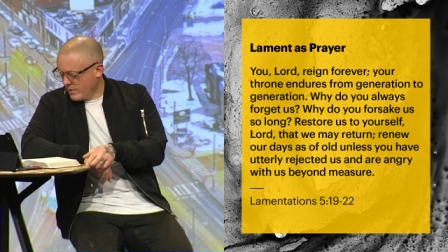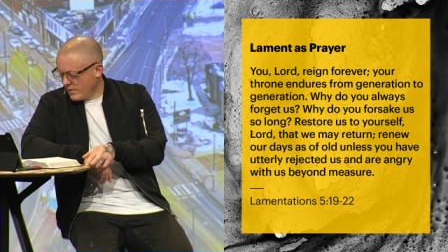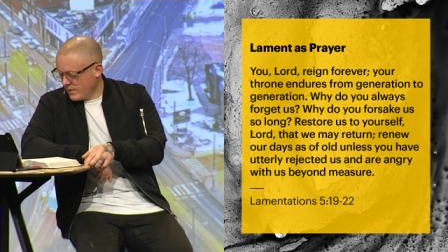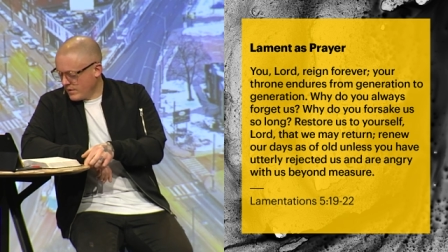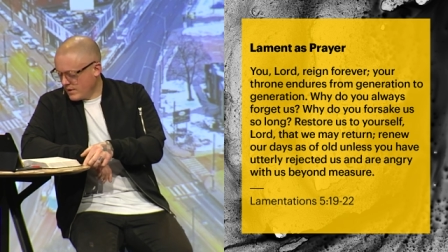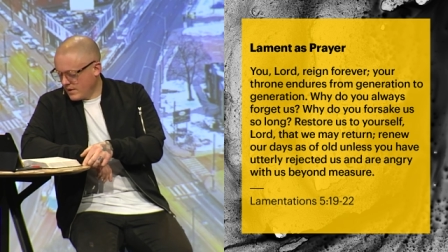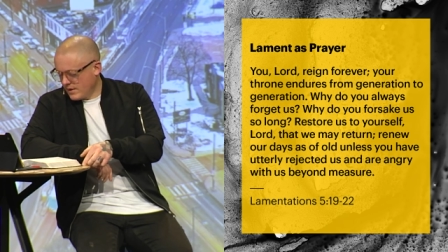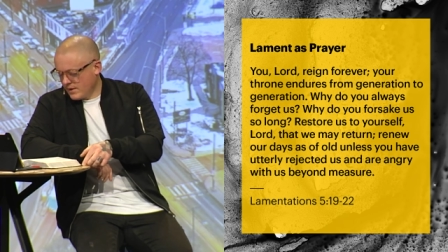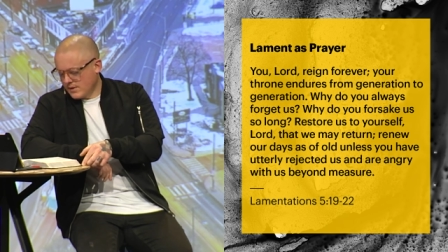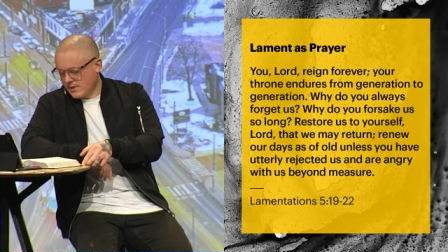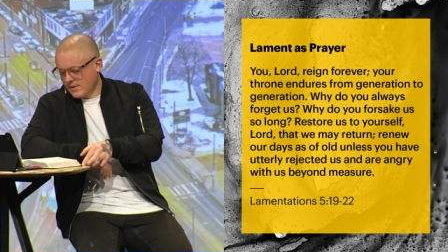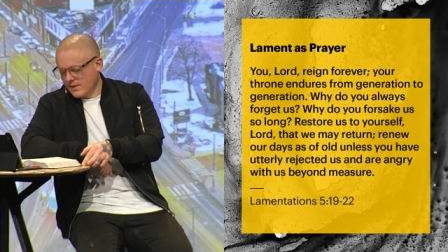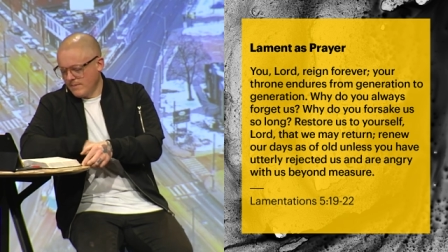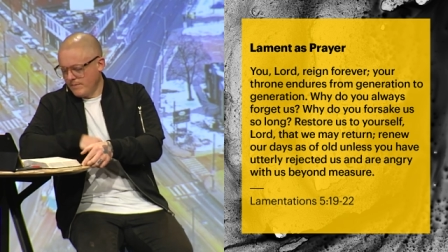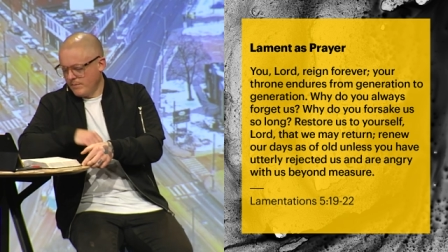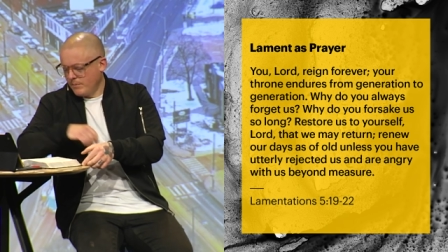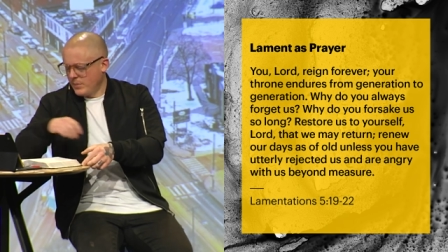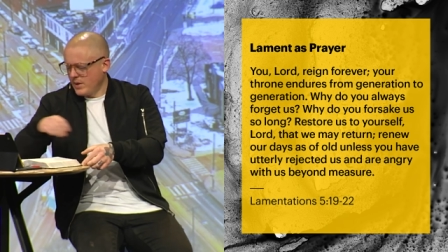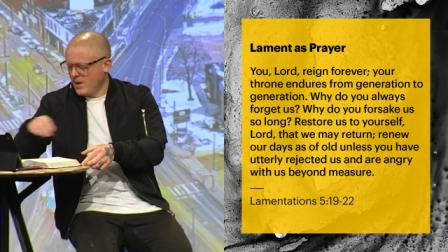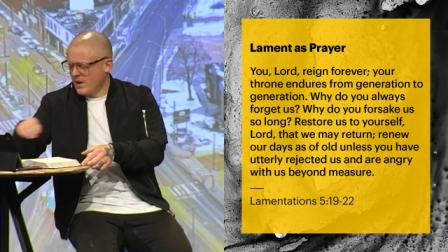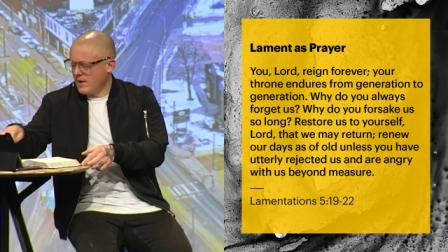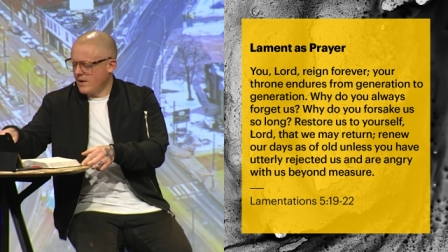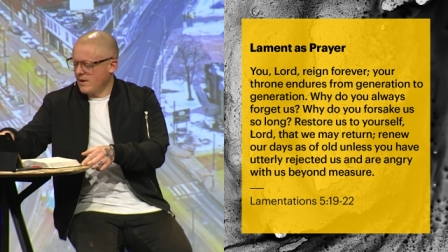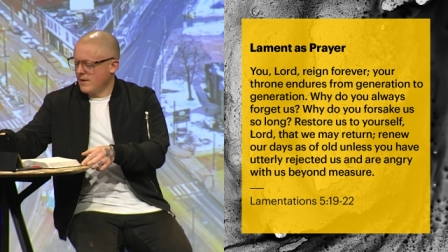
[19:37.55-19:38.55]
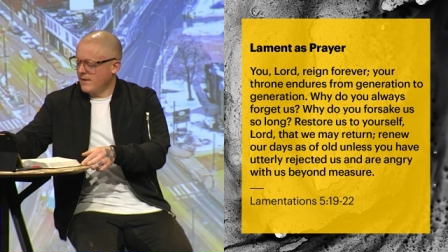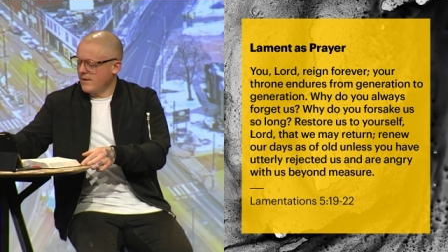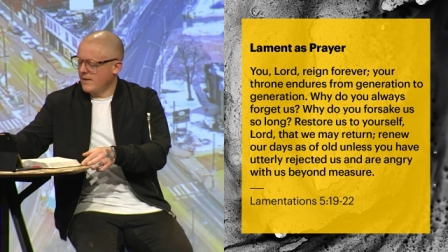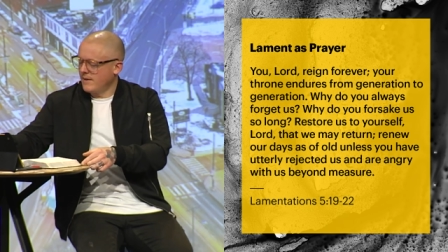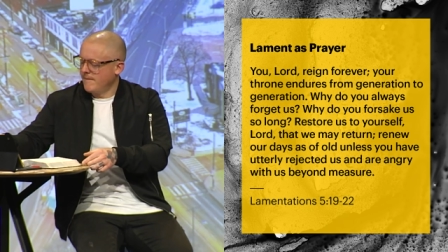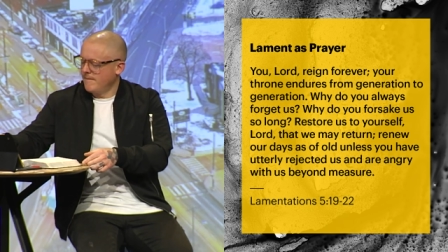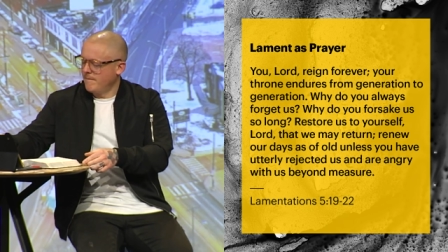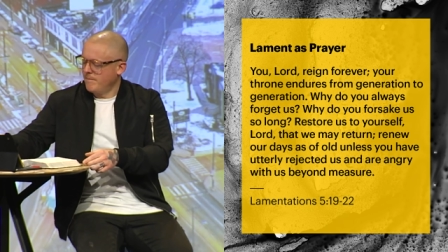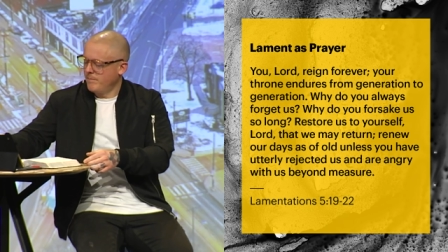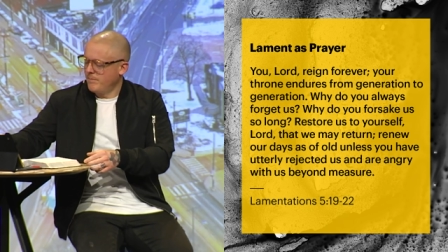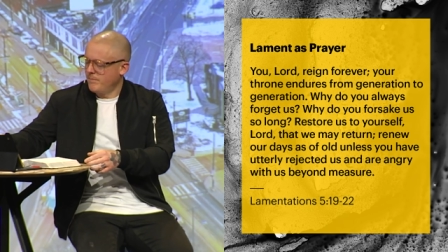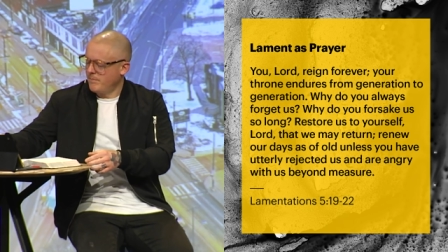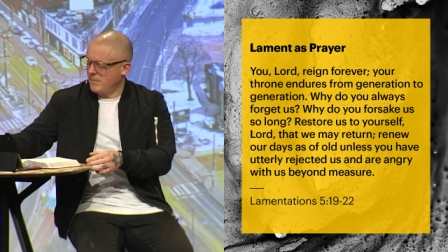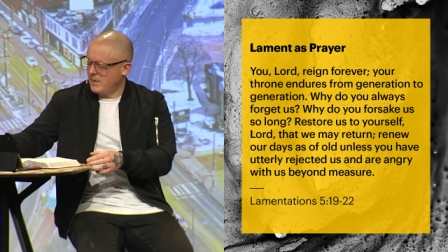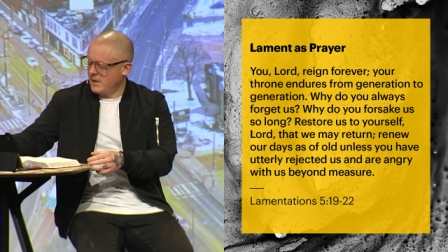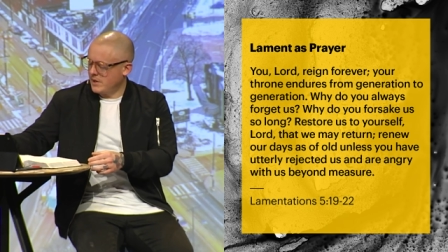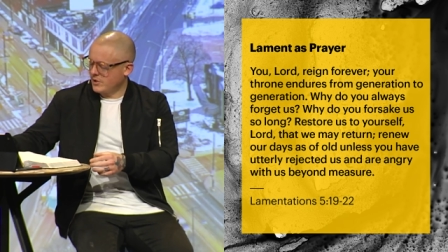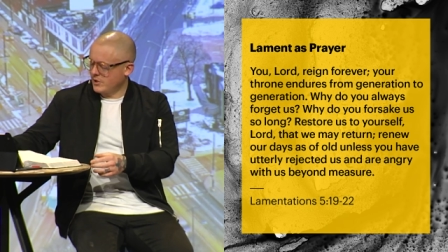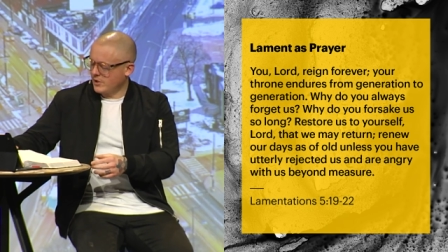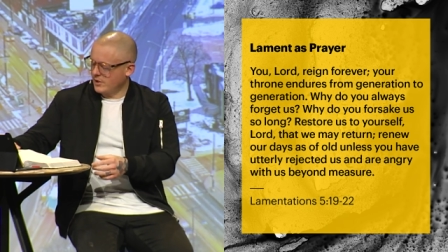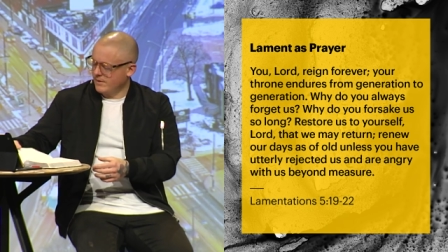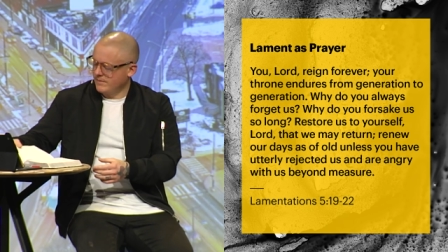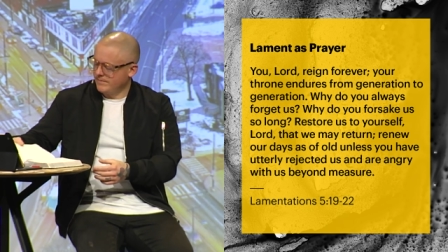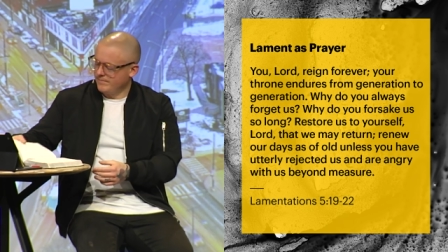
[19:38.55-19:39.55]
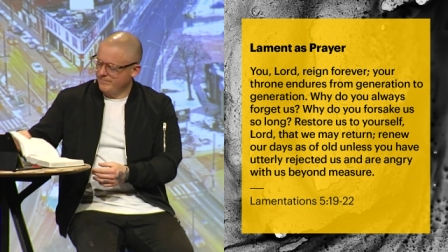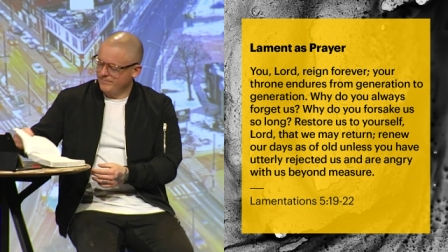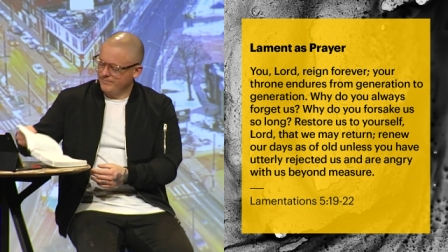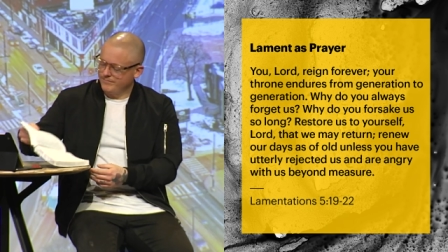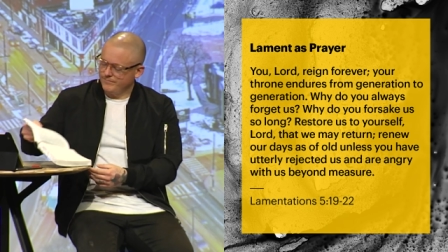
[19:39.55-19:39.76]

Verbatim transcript: with us beyond measure.